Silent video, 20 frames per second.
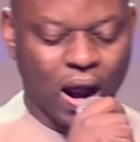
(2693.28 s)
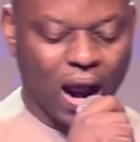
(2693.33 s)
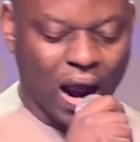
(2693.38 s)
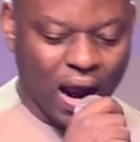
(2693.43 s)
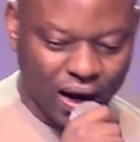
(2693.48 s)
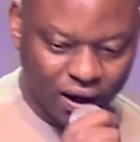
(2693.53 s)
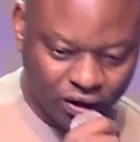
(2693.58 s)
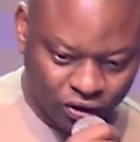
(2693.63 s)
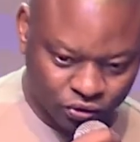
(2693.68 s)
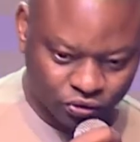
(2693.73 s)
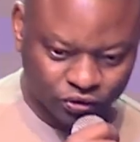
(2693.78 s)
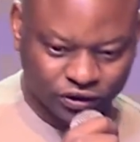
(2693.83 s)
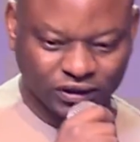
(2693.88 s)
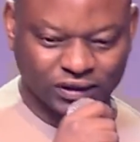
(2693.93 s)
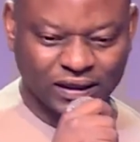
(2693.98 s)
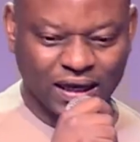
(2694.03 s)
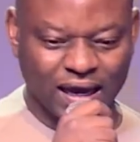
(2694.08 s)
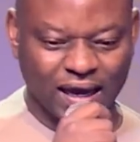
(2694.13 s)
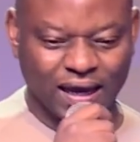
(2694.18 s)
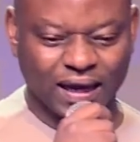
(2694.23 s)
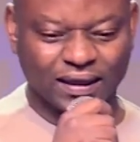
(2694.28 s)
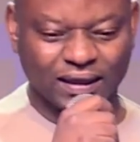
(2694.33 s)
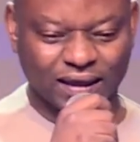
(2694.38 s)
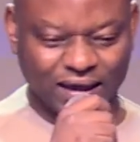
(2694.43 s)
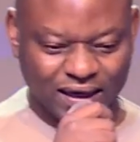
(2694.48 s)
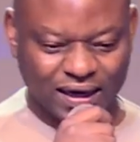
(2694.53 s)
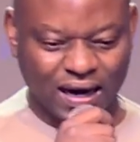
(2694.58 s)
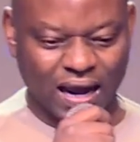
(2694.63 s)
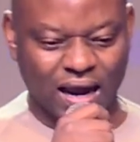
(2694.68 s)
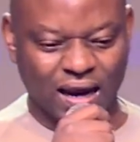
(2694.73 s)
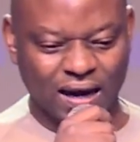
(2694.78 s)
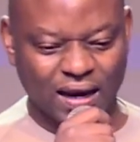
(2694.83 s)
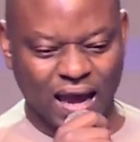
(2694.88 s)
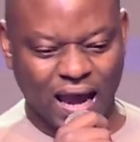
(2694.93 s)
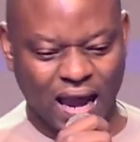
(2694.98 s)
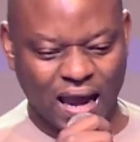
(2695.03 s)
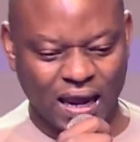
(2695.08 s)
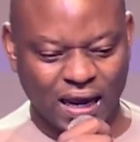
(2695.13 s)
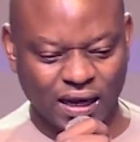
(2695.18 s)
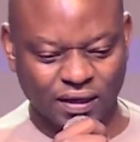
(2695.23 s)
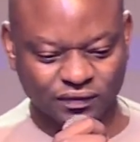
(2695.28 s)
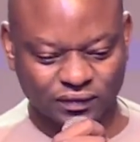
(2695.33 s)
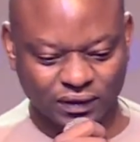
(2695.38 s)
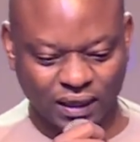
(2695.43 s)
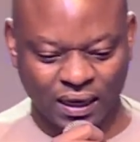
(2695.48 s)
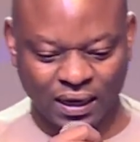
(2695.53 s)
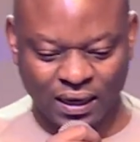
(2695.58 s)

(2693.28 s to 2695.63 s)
our crusade in our lives.